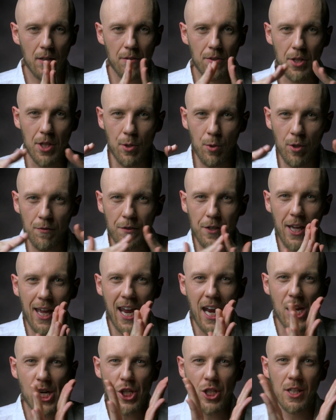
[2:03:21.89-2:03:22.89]
the
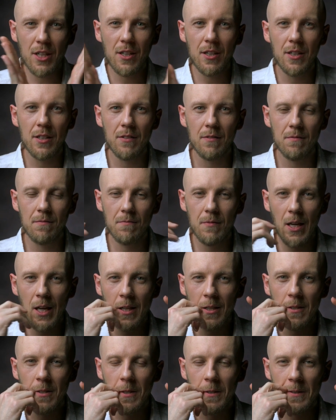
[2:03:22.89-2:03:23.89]
unification
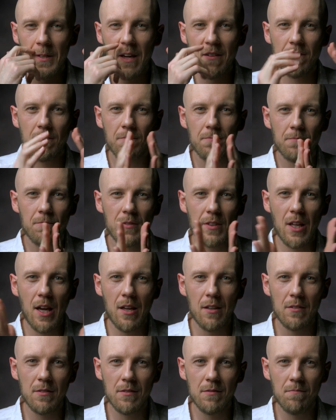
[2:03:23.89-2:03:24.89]
and
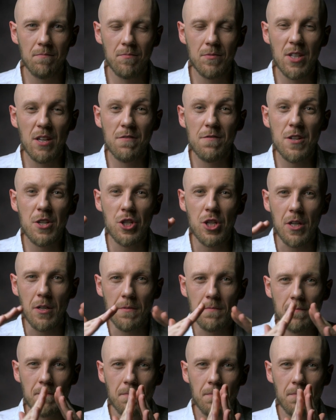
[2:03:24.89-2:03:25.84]
the division